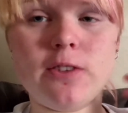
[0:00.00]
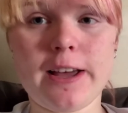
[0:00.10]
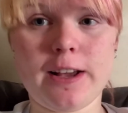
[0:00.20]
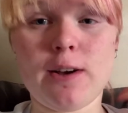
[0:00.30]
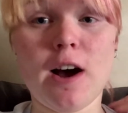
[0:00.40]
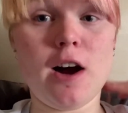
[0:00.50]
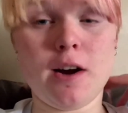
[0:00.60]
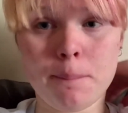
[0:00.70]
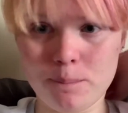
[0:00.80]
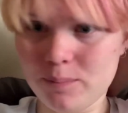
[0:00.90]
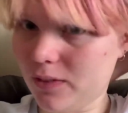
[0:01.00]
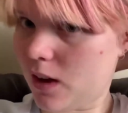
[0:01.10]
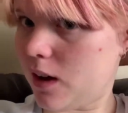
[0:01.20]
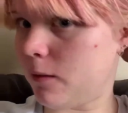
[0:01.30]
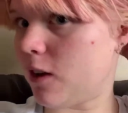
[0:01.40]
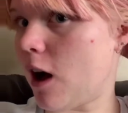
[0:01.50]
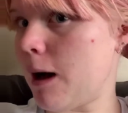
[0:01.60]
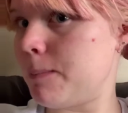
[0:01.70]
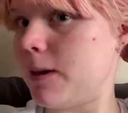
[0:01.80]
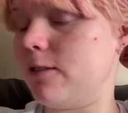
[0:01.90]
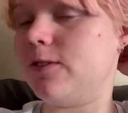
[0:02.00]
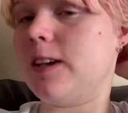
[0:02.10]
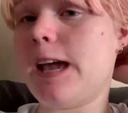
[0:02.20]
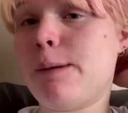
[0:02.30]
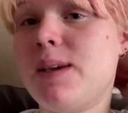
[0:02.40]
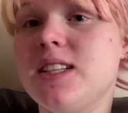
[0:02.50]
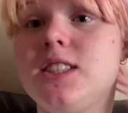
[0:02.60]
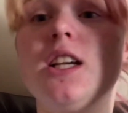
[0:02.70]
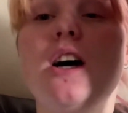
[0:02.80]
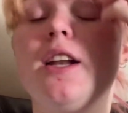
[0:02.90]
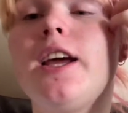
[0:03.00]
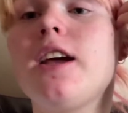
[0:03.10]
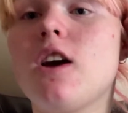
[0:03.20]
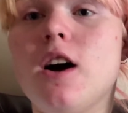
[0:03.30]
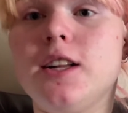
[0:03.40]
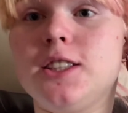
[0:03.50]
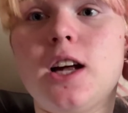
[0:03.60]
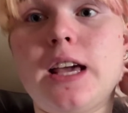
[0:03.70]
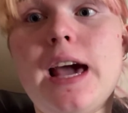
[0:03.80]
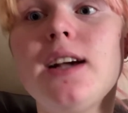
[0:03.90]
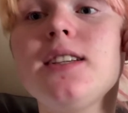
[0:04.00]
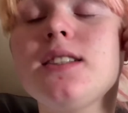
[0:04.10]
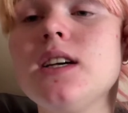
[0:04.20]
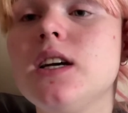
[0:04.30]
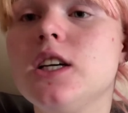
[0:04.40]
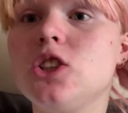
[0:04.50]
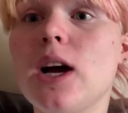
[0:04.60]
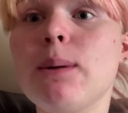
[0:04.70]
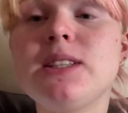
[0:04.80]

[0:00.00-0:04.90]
like on a copy of Amy and Sonic on Sonic X. So I